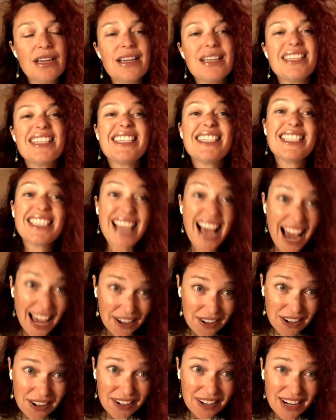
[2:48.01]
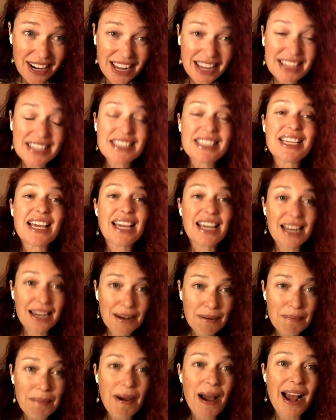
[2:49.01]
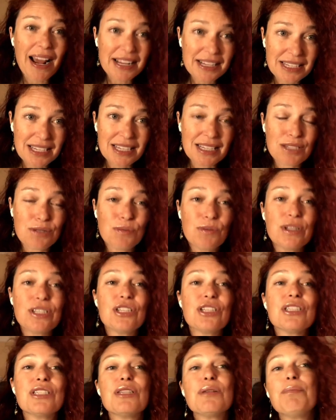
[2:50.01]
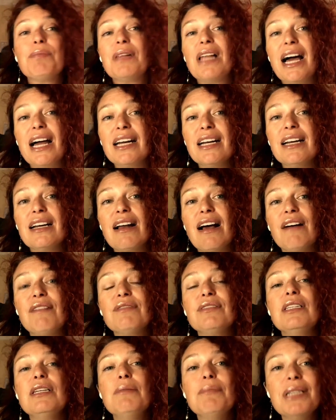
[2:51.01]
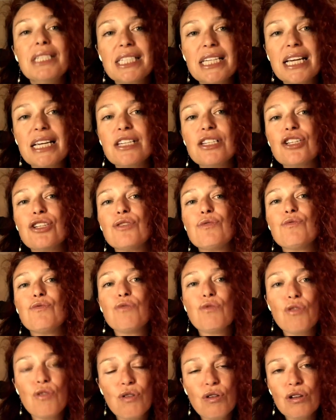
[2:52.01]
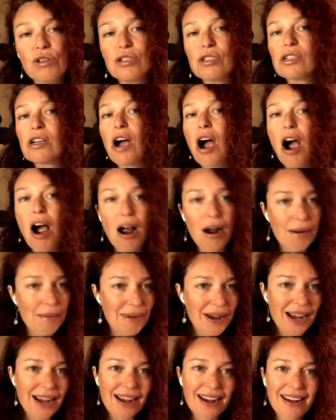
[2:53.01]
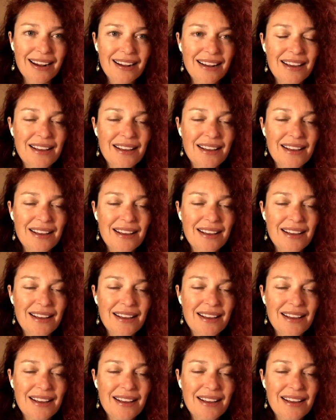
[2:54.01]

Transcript: Saturn is in Pisces, which is the planet of limitation, rules, karma.